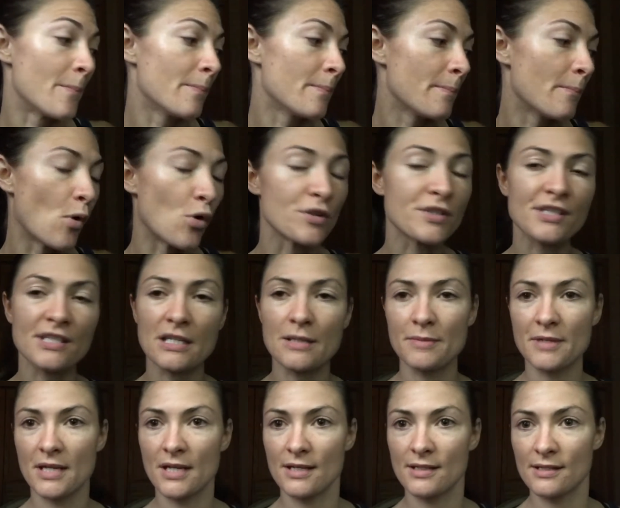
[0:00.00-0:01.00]
mostly
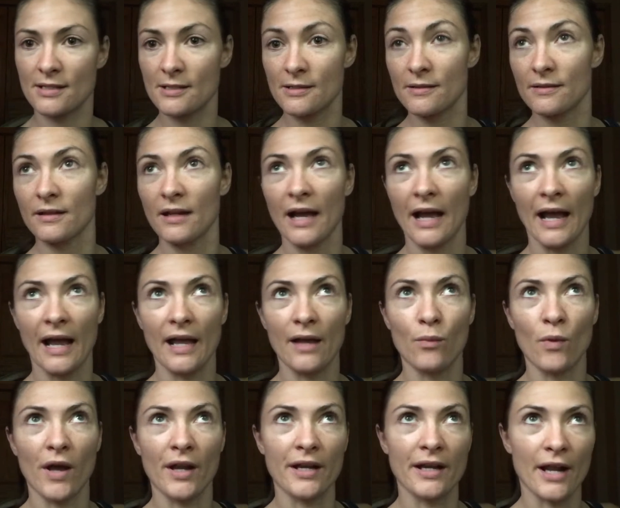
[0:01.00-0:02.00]
because I
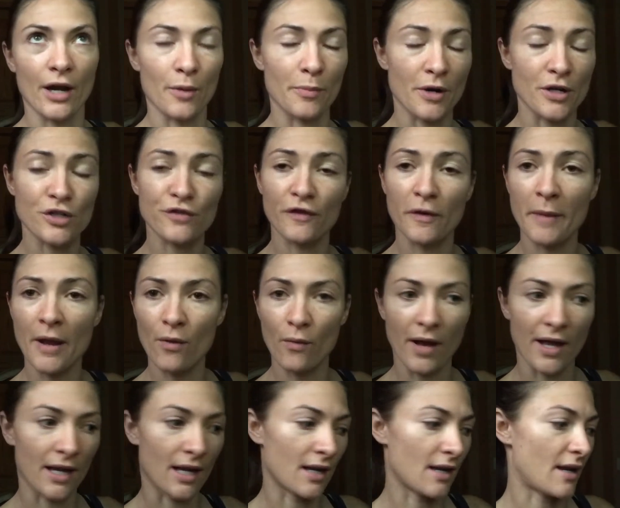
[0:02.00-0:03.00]
wanted airbrush for my
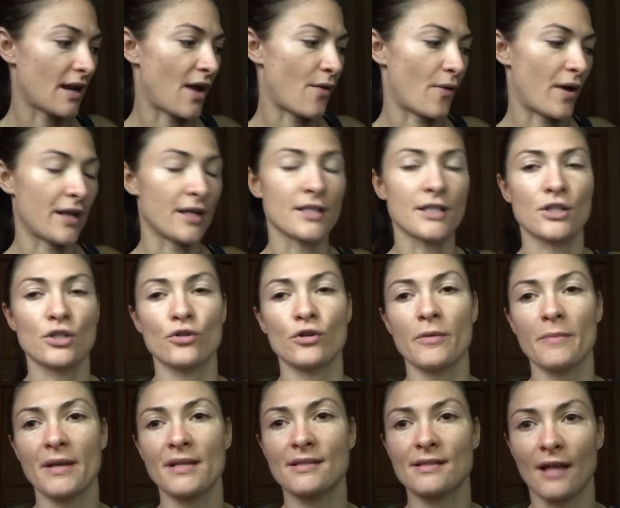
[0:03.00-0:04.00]
wedding and I wanted to do
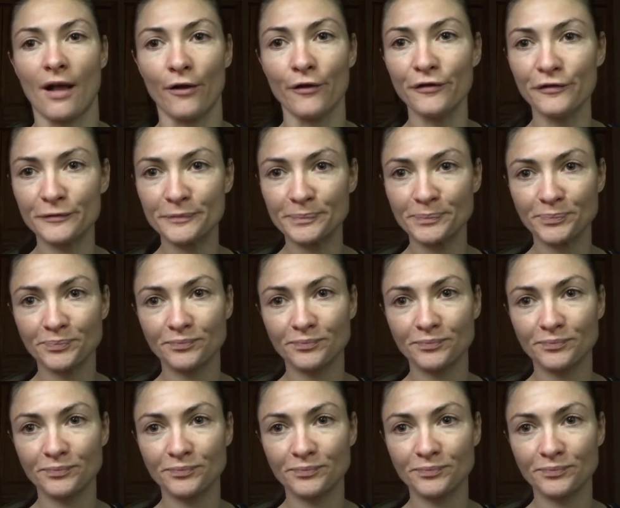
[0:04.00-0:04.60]
it myself.